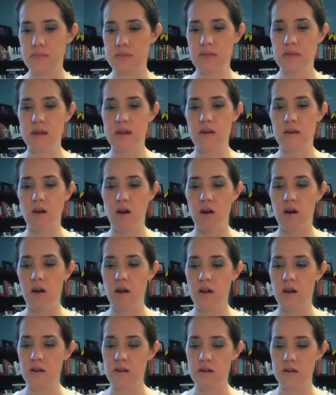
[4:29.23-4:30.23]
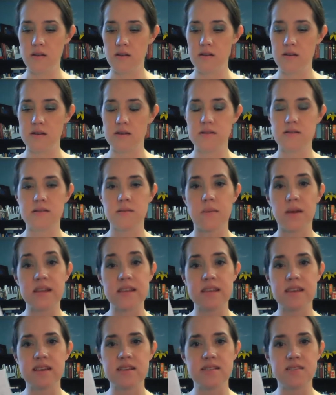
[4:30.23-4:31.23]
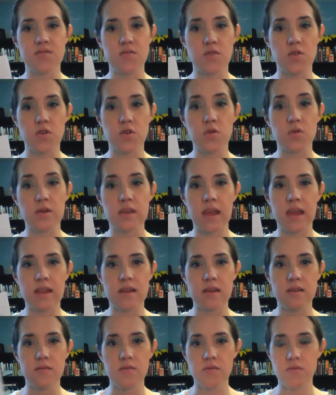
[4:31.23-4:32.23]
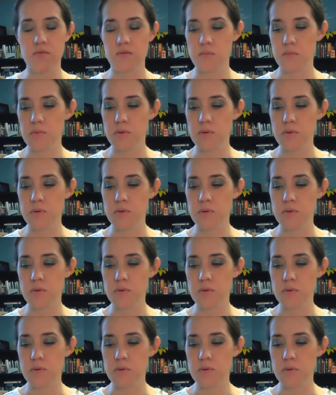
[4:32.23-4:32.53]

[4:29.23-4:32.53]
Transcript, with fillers: there are some ideas for creative